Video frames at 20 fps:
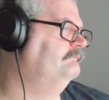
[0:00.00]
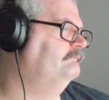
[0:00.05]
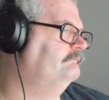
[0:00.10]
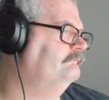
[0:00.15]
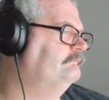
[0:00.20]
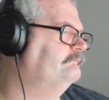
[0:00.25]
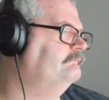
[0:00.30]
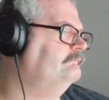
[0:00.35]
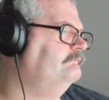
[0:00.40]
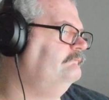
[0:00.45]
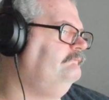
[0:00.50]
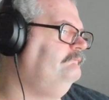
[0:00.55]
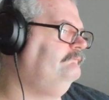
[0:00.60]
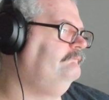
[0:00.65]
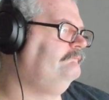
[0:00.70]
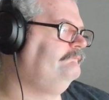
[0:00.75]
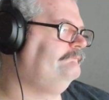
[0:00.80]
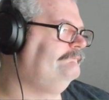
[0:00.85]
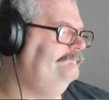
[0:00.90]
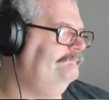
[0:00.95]

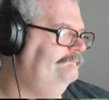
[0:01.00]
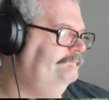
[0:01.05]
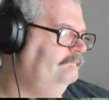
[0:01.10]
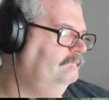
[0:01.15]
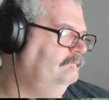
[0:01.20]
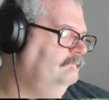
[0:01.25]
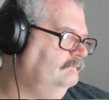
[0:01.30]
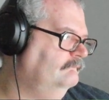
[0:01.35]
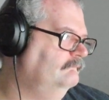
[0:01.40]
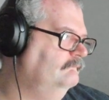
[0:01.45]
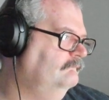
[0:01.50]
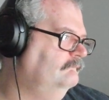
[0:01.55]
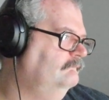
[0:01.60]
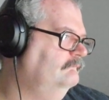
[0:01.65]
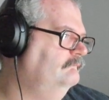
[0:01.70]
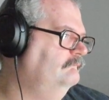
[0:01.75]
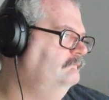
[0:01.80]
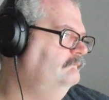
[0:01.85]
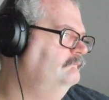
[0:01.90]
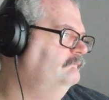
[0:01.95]

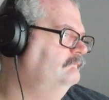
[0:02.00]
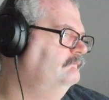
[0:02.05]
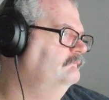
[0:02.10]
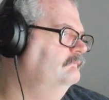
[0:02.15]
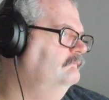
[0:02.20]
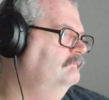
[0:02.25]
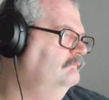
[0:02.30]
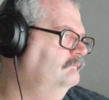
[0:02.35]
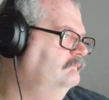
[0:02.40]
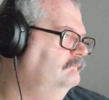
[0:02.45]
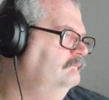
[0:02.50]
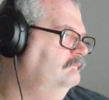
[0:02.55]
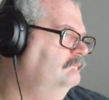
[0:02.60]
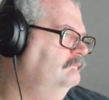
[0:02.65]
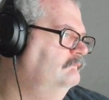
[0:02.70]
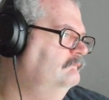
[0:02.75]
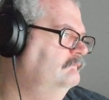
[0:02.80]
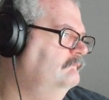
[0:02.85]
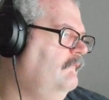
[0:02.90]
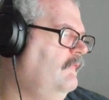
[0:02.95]

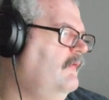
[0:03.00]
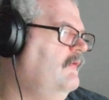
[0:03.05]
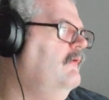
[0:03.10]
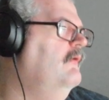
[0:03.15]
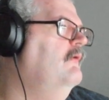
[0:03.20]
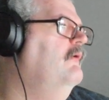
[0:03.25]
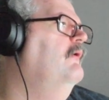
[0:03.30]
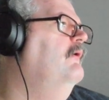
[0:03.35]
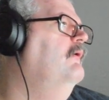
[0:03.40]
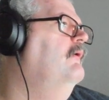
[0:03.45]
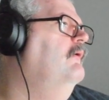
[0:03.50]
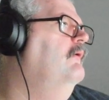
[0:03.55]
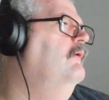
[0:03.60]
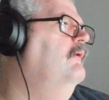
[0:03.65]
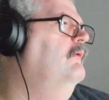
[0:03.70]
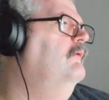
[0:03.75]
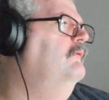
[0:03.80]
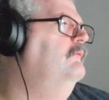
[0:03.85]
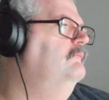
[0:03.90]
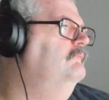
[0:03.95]

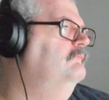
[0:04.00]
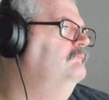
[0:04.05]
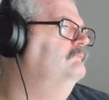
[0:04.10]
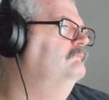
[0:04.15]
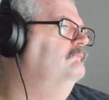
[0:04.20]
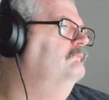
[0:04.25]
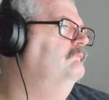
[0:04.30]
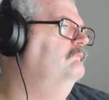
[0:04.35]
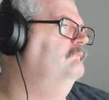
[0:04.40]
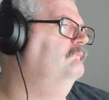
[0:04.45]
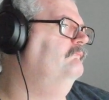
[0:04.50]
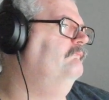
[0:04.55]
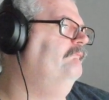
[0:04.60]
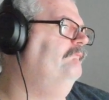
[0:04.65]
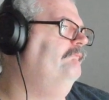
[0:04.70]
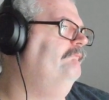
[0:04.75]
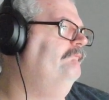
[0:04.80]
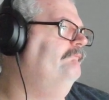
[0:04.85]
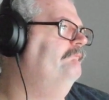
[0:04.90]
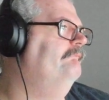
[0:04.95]

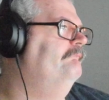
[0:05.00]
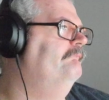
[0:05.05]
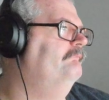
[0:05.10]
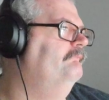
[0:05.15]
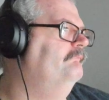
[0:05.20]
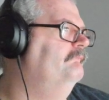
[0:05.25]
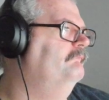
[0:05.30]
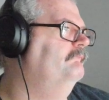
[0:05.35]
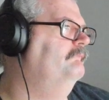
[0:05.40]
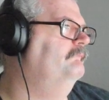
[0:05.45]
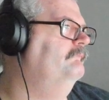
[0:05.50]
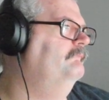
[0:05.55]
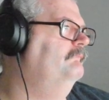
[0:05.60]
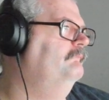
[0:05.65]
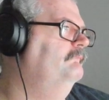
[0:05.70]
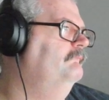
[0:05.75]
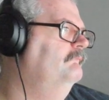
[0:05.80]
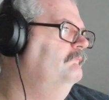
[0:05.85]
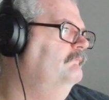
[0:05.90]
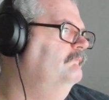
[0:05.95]

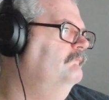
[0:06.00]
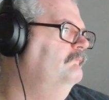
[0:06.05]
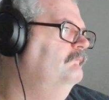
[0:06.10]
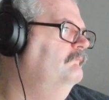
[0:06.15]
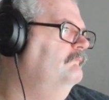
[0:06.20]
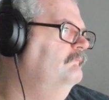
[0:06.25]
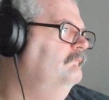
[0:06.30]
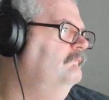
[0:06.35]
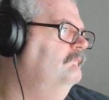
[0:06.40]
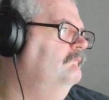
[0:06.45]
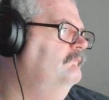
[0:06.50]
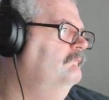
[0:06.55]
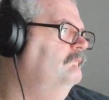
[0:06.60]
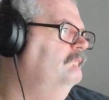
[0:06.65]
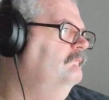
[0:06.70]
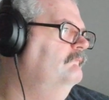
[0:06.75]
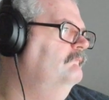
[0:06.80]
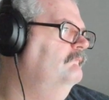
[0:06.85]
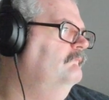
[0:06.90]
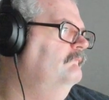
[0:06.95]

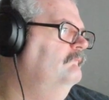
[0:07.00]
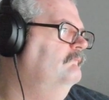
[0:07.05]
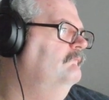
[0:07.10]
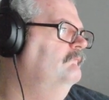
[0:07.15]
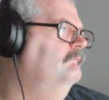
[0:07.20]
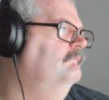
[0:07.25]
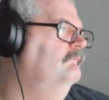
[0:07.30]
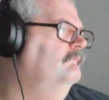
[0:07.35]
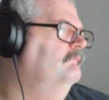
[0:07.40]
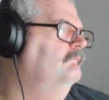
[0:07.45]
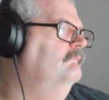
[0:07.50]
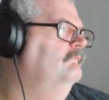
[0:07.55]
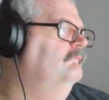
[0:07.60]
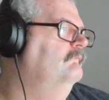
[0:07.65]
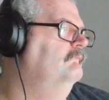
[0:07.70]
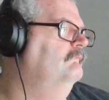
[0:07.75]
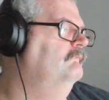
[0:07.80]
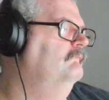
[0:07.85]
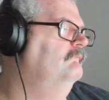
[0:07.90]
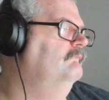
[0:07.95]
This person isn't speaking.